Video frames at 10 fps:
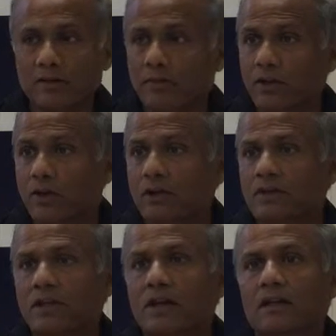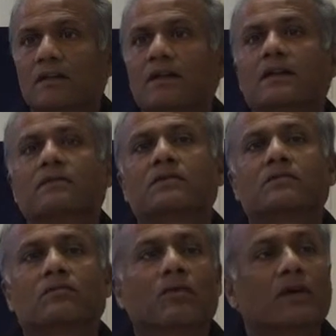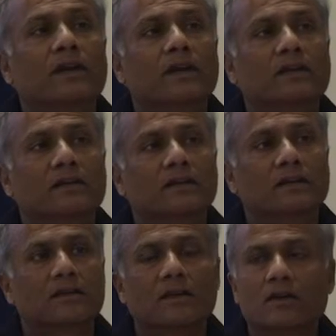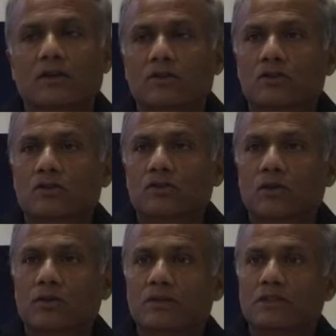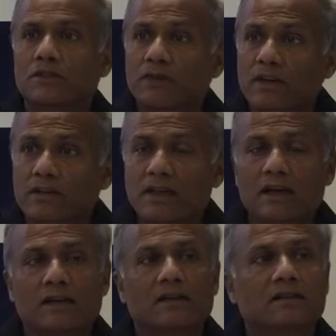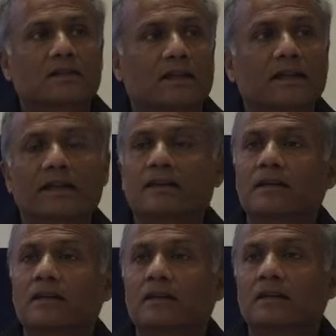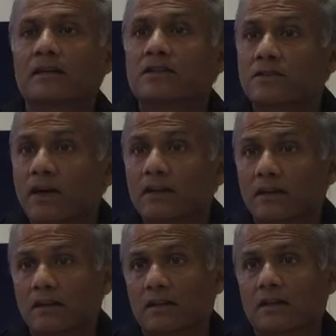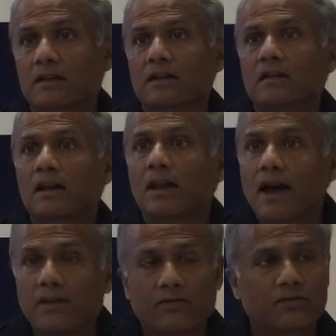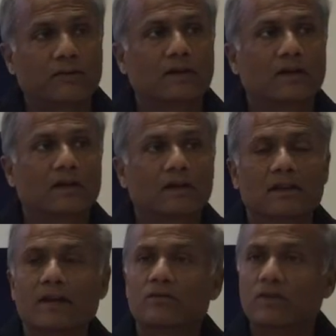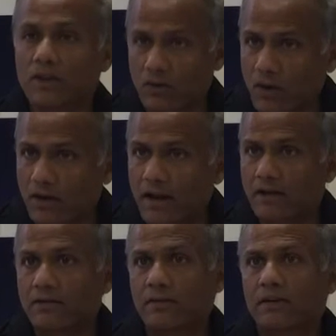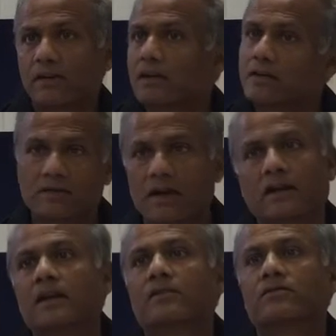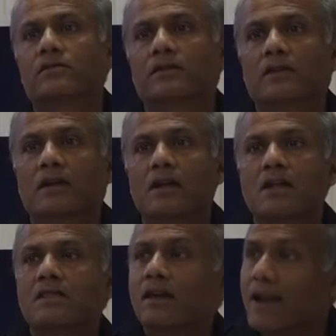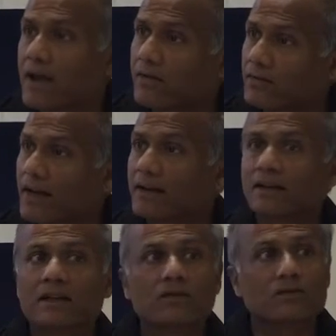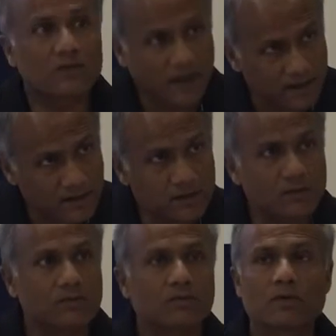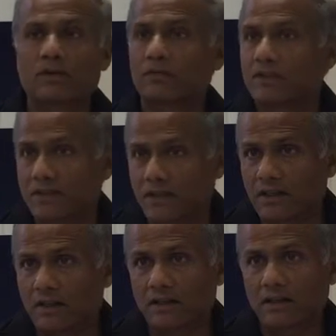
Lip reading: Because they never want anything. So Jiveshna is killing the Jivan. The life that we call life is not life. The life that gives rise to what we see